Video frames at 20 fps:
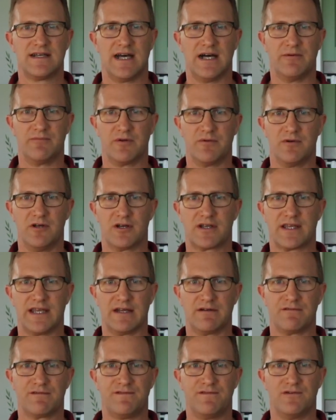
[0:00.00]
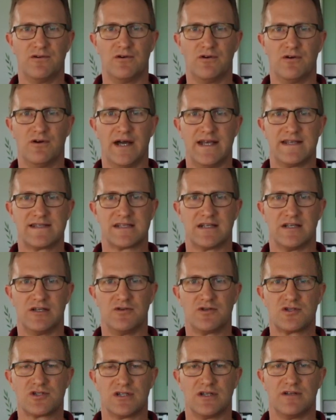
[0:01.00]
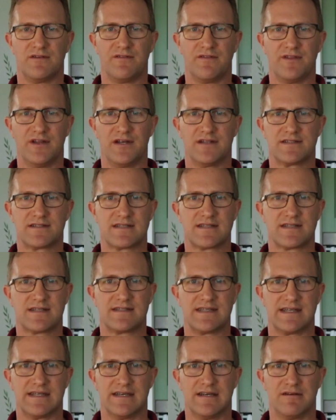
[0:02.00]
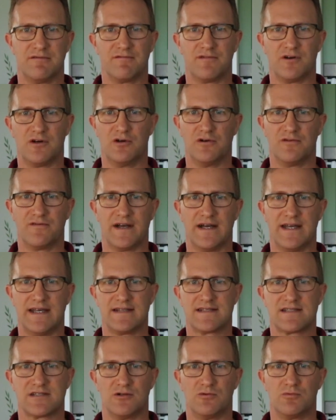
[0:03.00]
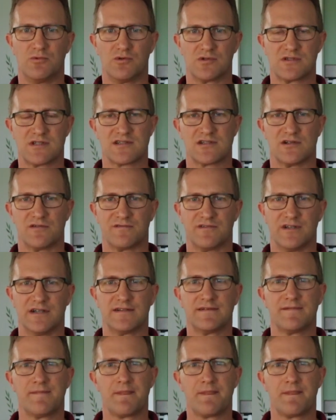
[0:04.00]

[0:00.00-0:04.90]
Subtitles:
and we were looking for a solution that didn't involve a saltwater softener.